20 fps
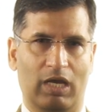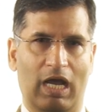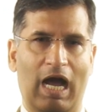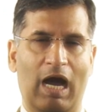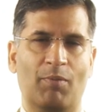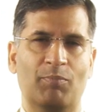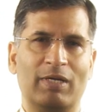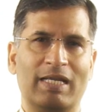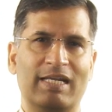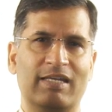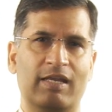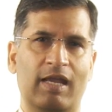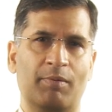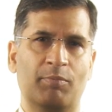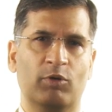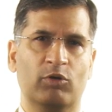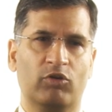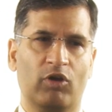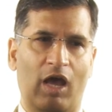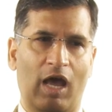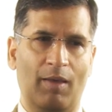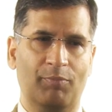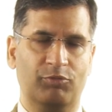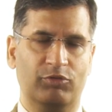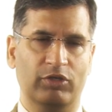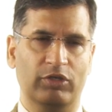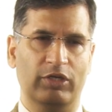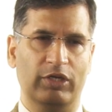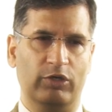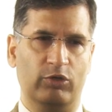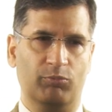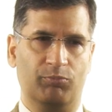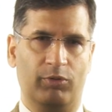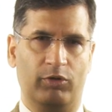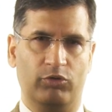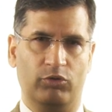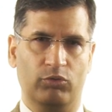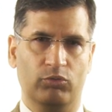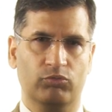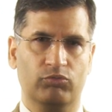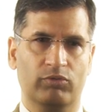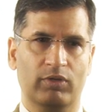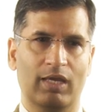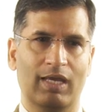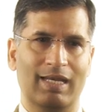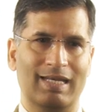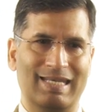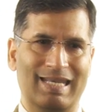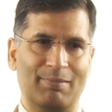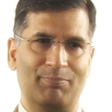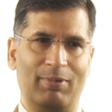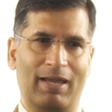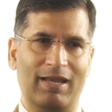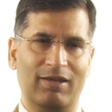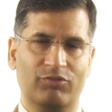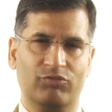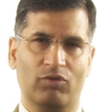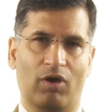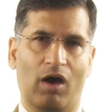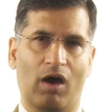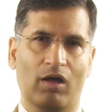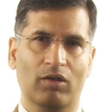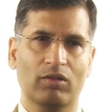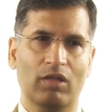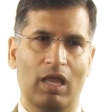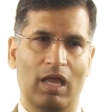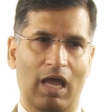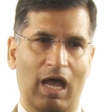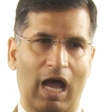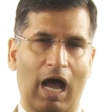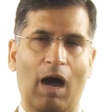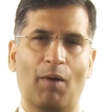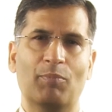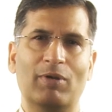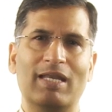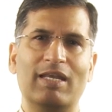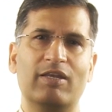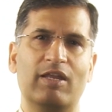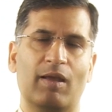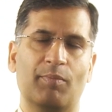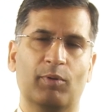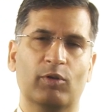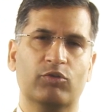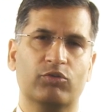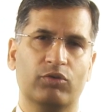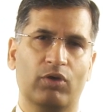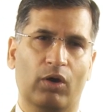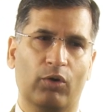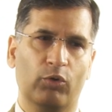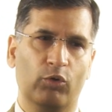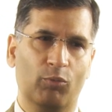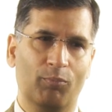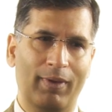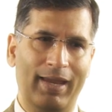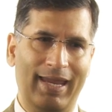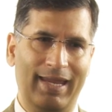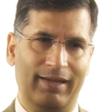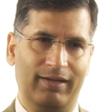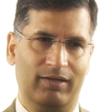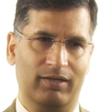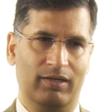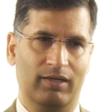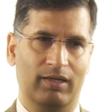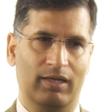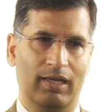how many tabletops you need to produce depends on how many tables you are going to make.